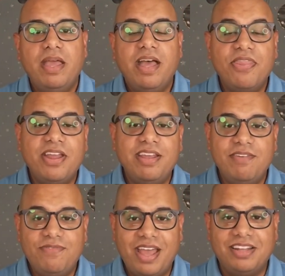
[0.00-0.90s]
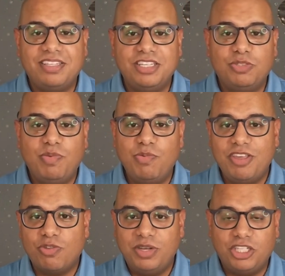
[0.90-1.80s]
And then invent is when we
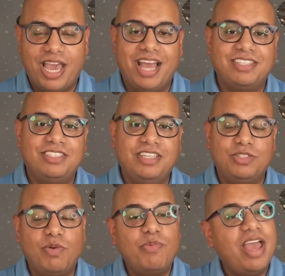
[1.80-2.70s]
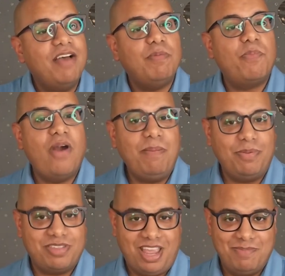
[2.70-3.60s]
switch hats, is when we have a problem
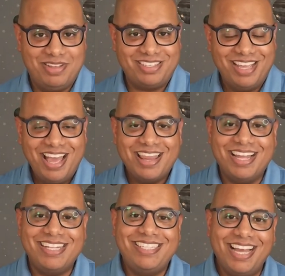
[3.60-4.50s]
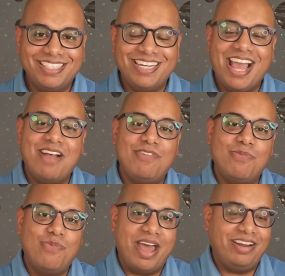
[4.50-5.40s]
statement that doesn't have a
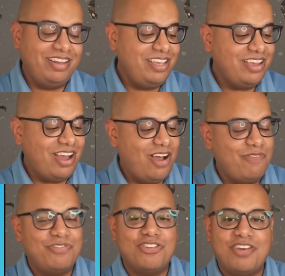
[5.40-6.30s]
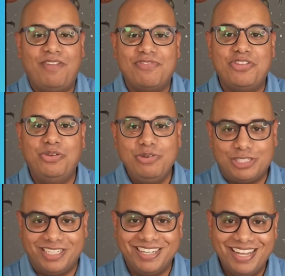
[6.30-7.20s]
readily off-the-shelf
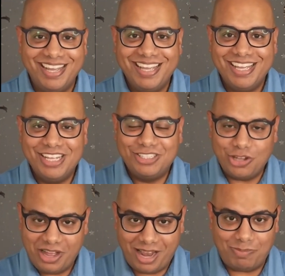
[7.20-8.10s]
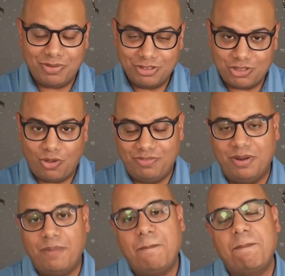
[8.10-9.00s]
solution to help solve
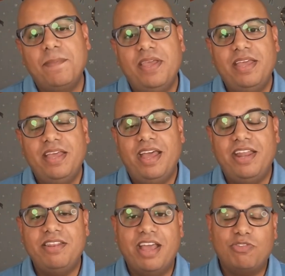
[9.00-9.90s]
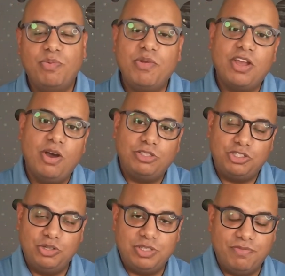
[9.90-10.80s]
it. And that's when we go
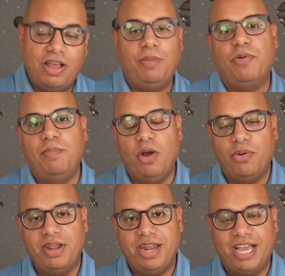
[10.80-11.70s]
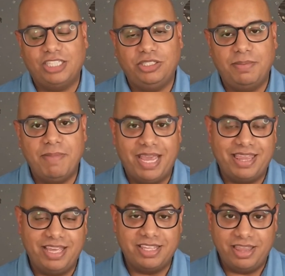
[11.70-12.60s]
to developer mode and actually make
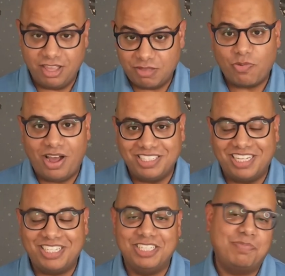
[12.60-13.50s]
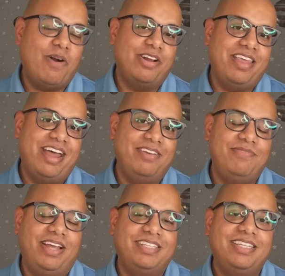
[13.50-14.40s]
things. And this project is part of that
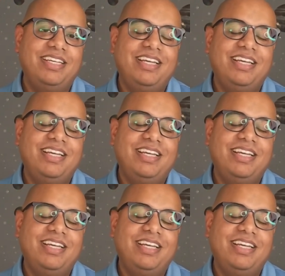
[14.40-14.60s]
invent.